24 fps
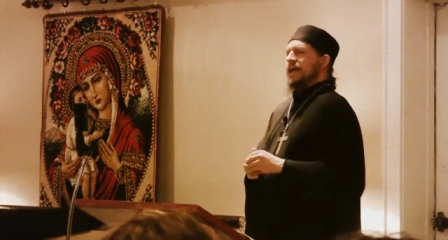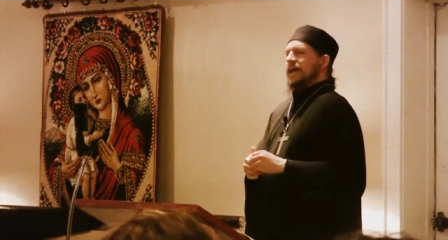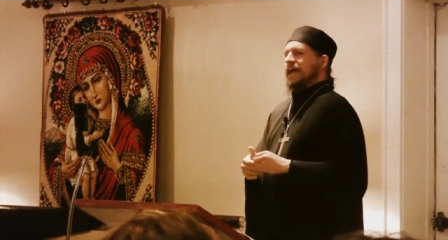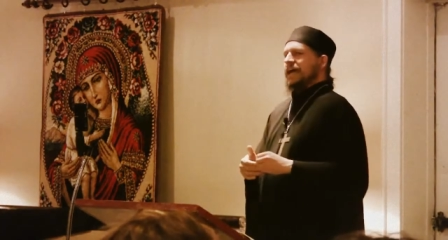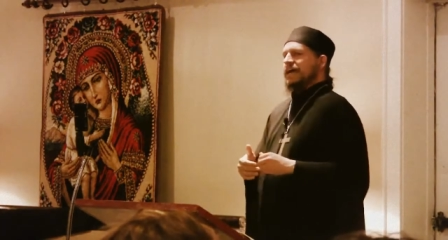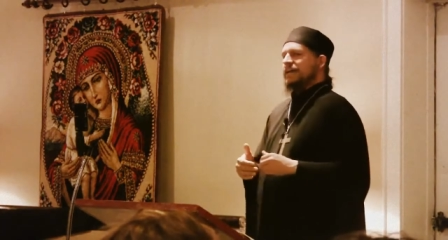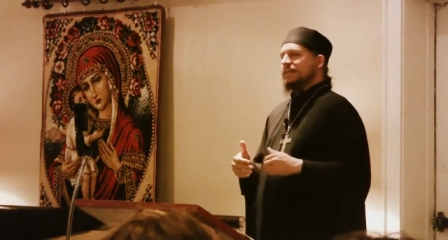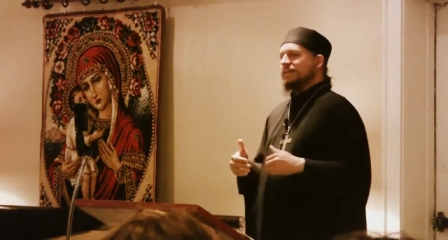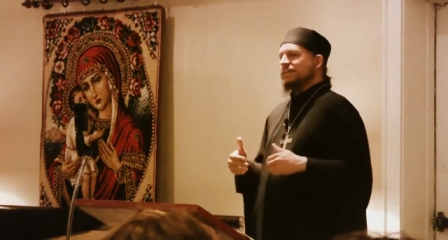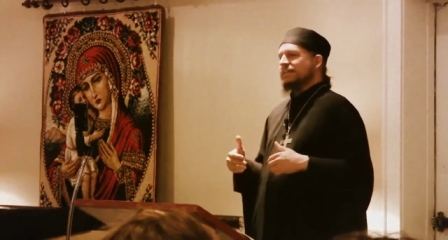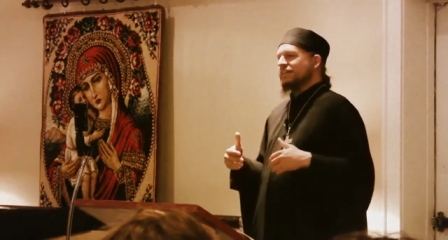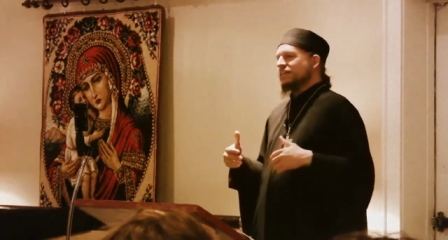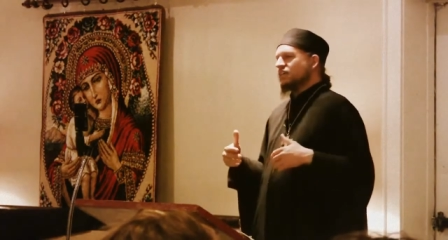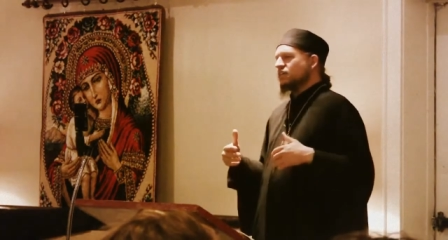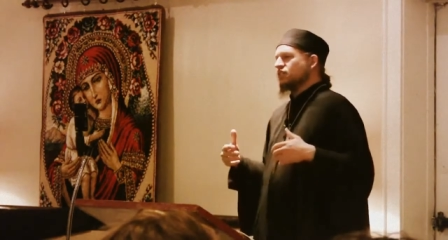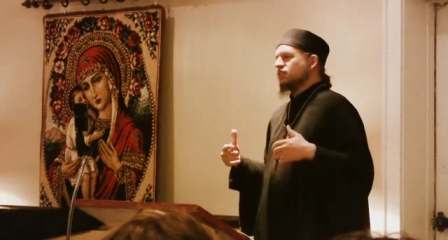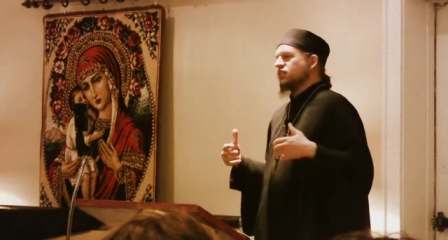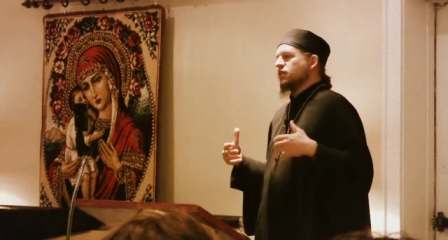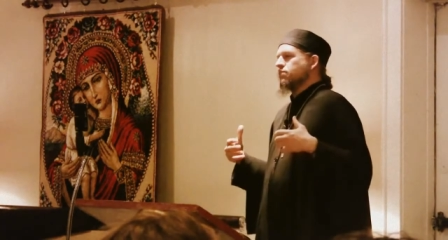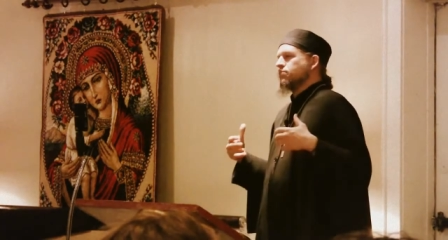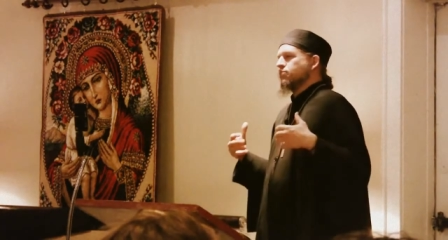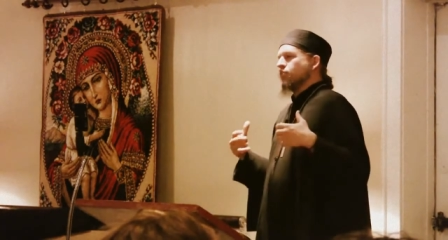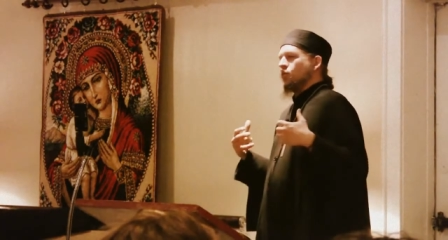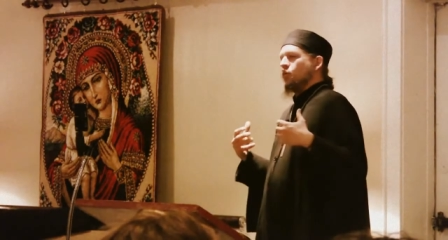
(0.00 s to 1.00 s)
And he
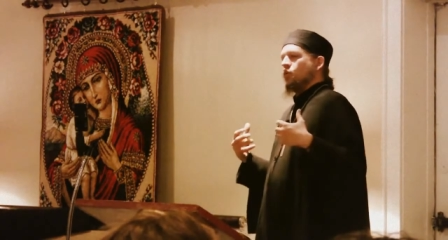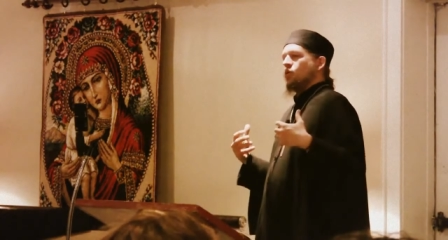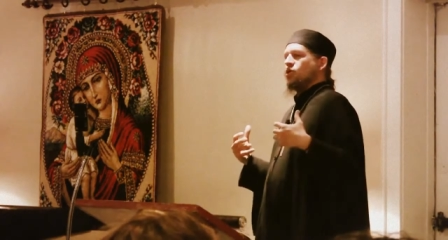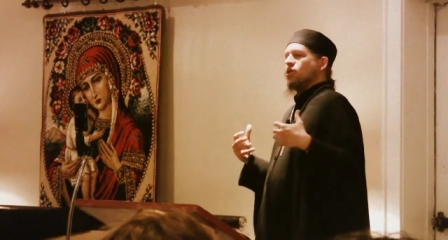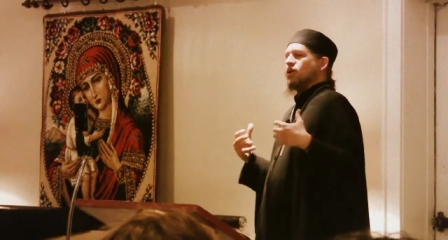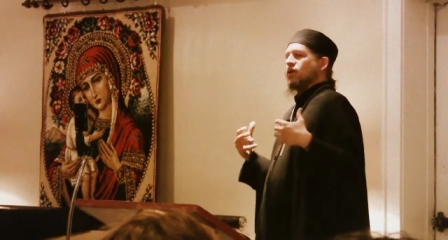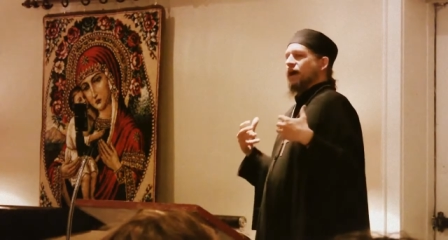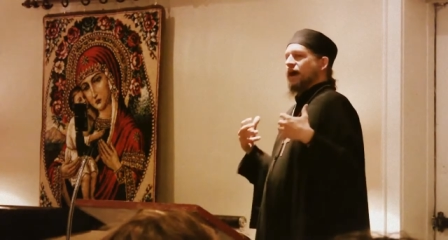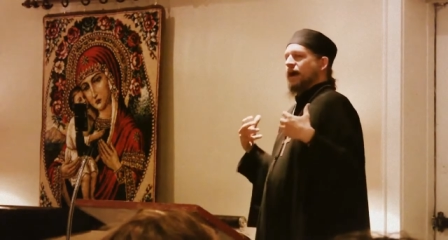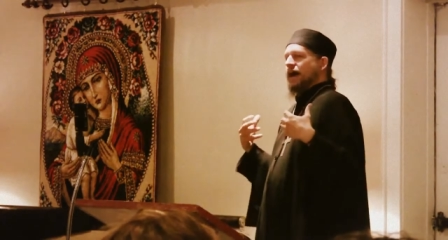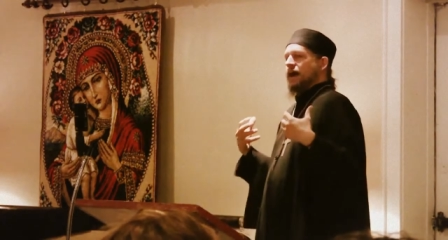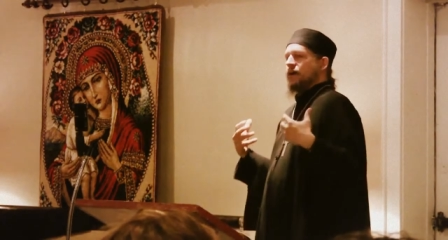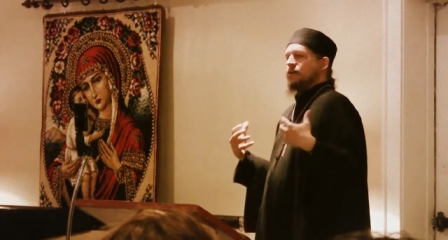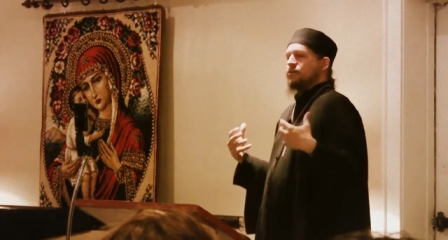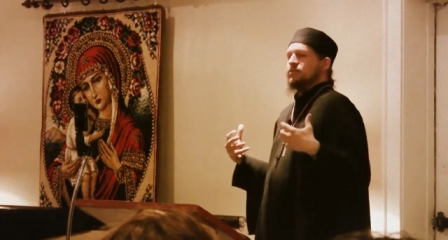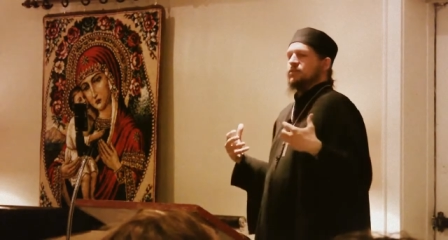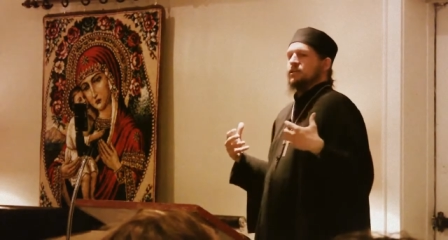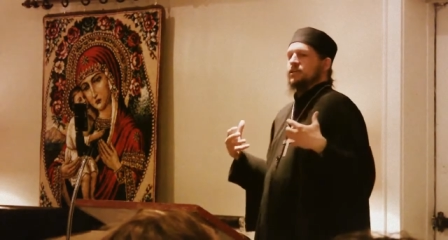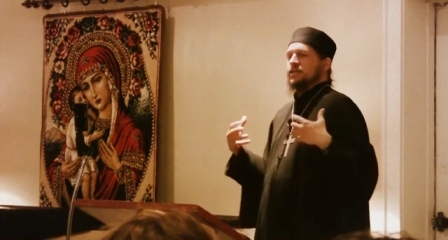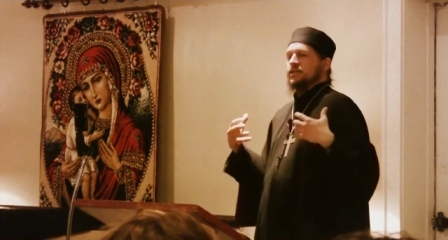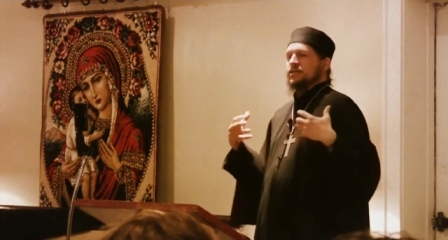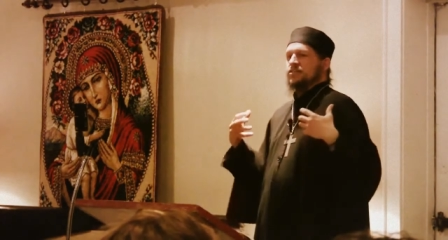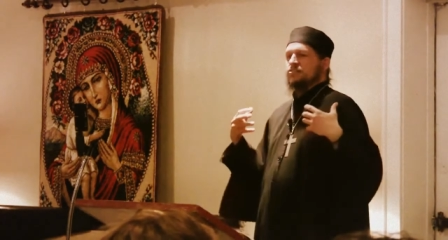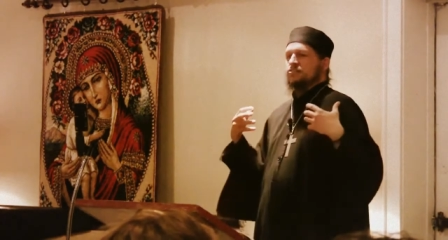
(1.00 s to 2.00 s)
literally poured
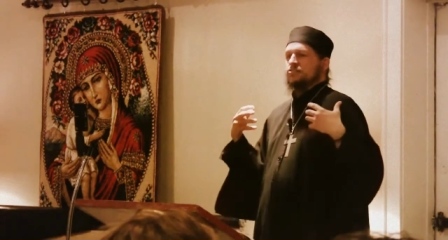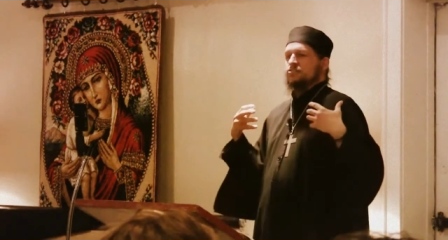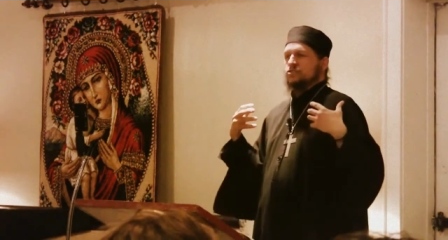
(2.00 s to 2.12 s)
out his